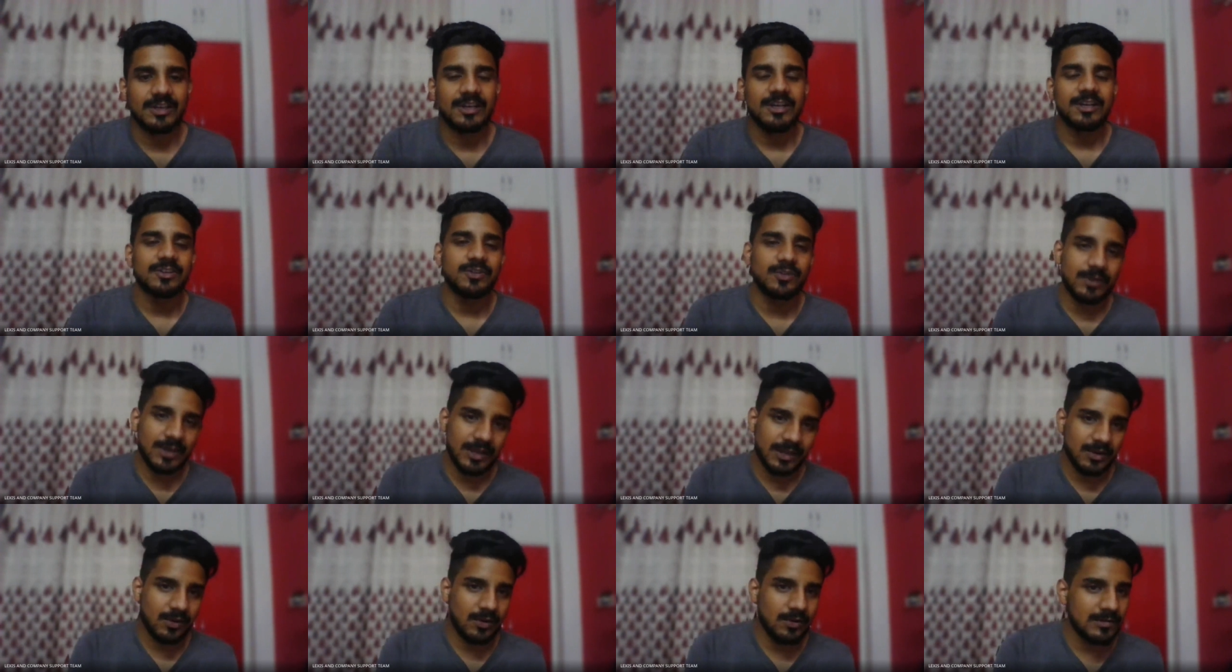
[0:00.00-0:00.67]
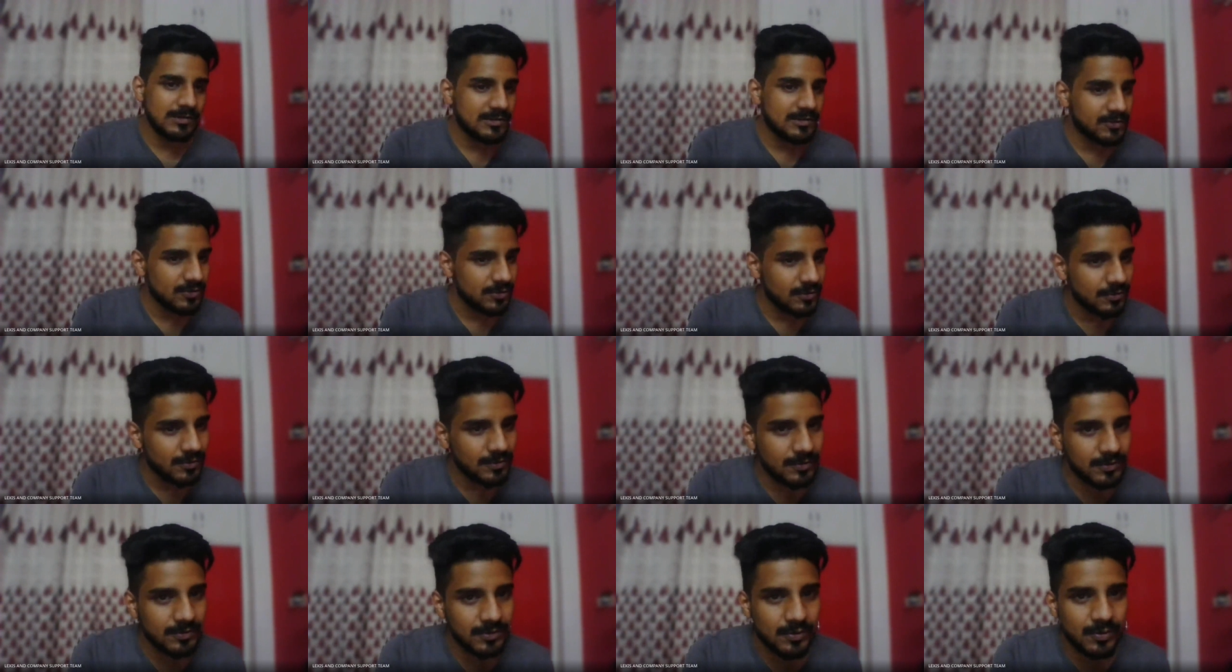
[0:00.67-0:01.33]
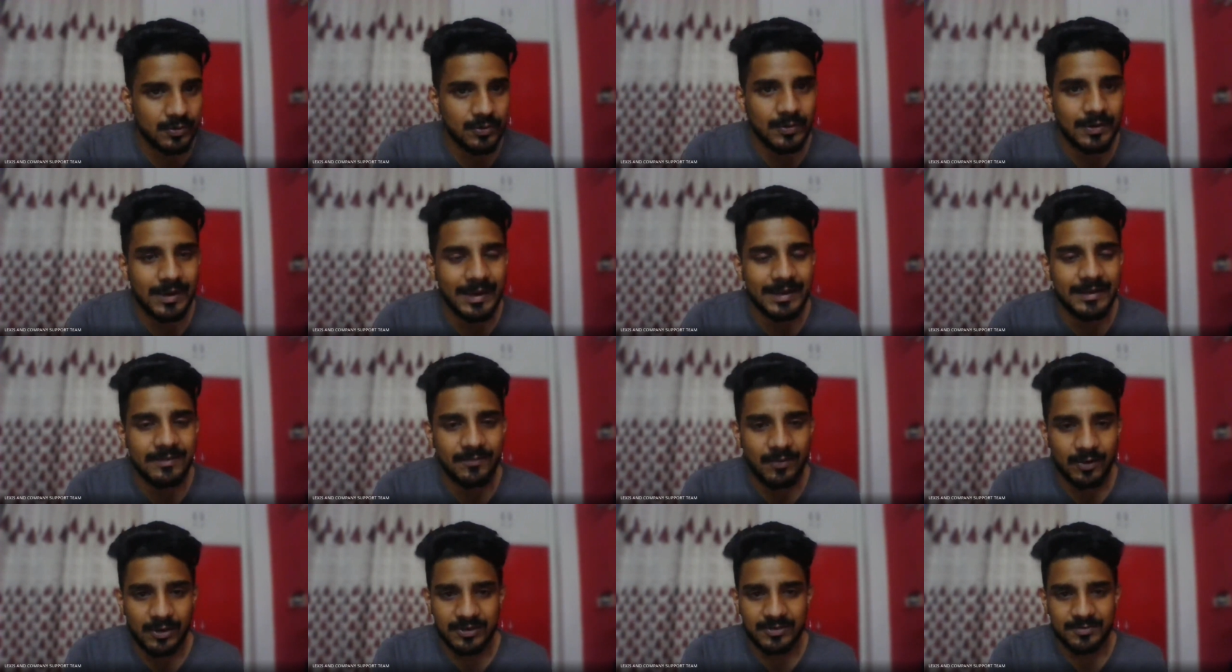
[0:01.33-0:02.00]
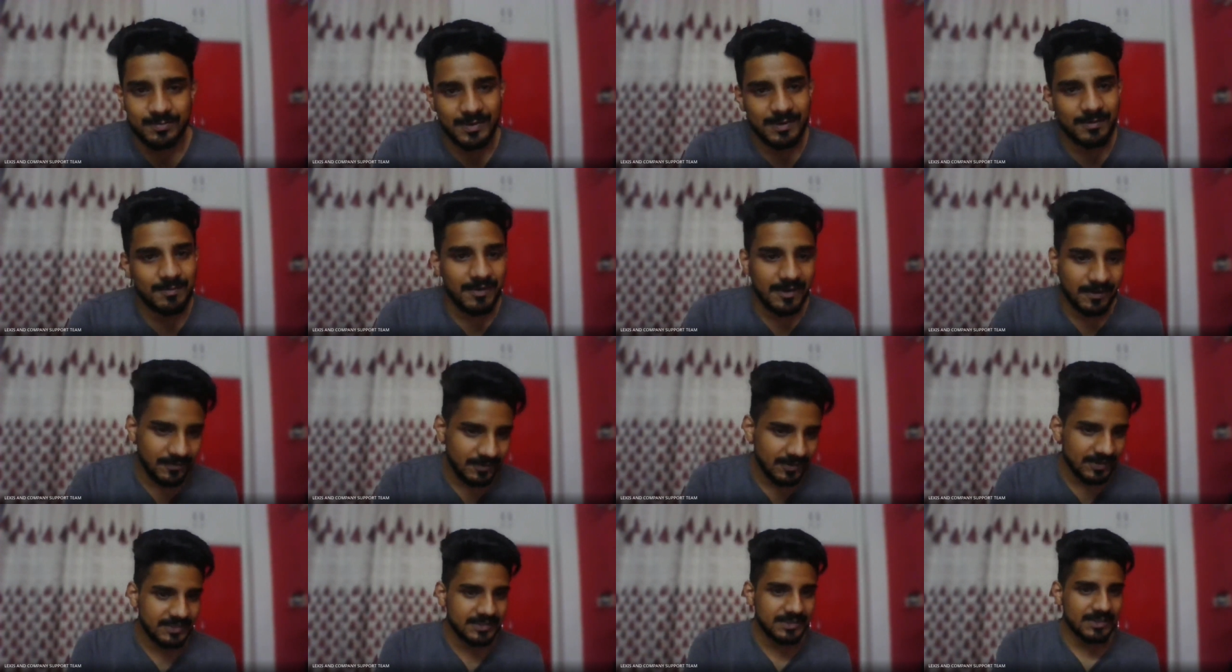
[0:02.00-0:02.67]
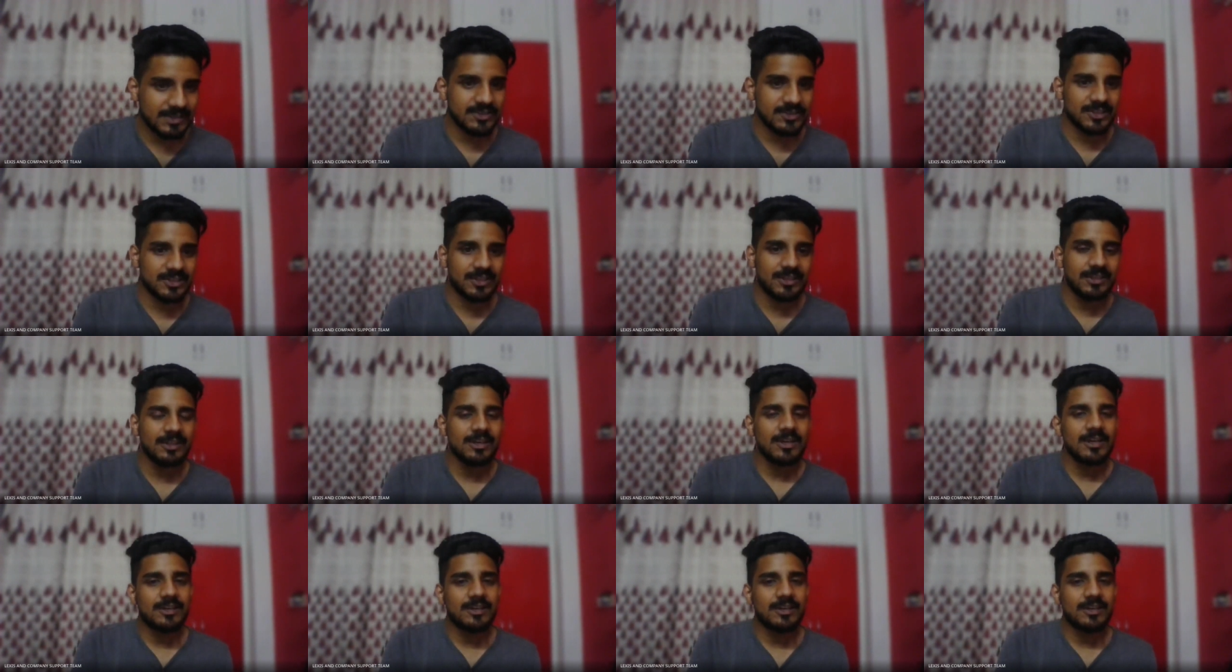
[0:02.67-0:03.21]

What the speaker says: You can also go and watch my previous session